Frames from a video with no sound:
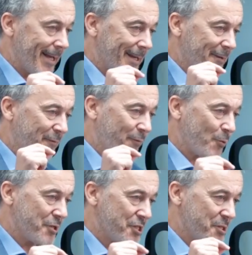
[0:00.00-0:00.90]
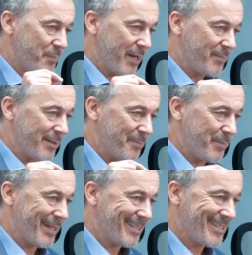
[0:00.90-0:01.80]
And it forces people to
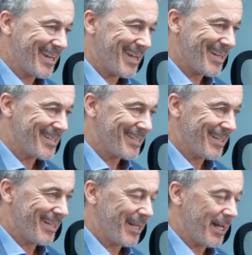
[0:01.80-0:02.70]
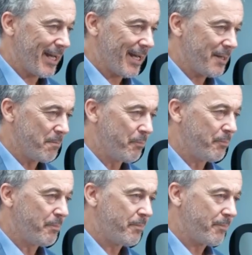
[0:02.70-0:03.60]
pick sides. And
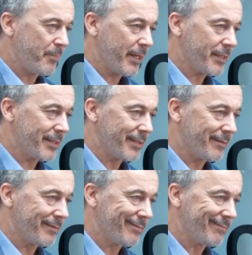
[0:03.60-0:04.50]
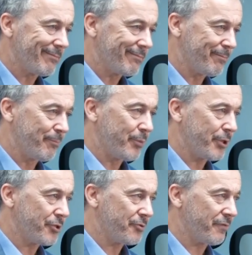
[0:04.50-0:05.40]
President
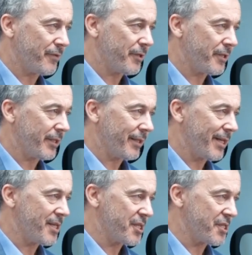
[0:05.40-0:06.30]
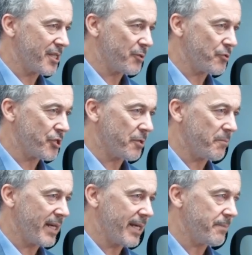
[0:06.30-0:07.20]
Bush referred to it as a
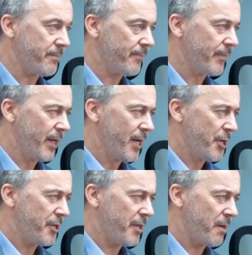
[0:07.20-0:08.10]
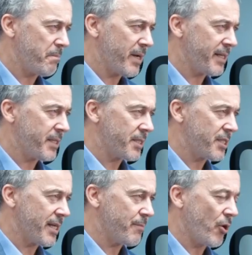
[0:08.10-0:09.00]
zero-sum game. Now, that might
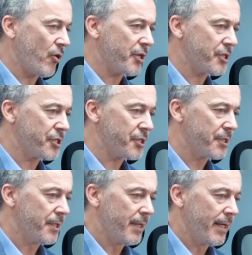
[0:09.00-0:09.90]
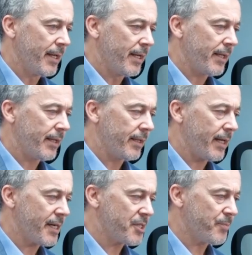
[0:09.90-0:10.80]
seem harsh.
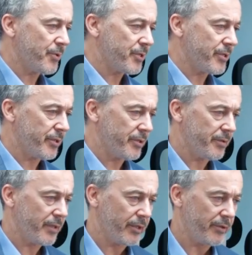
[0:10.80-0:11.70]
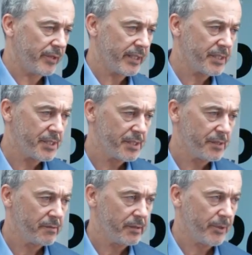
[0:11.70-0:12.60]
I spoke to an
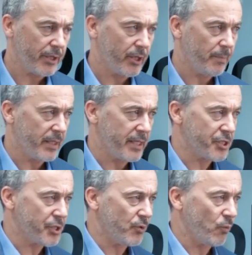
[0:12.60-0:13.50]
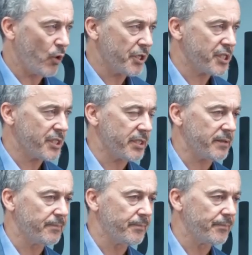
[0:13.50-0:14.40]
audience about a couple of years ago in Washington.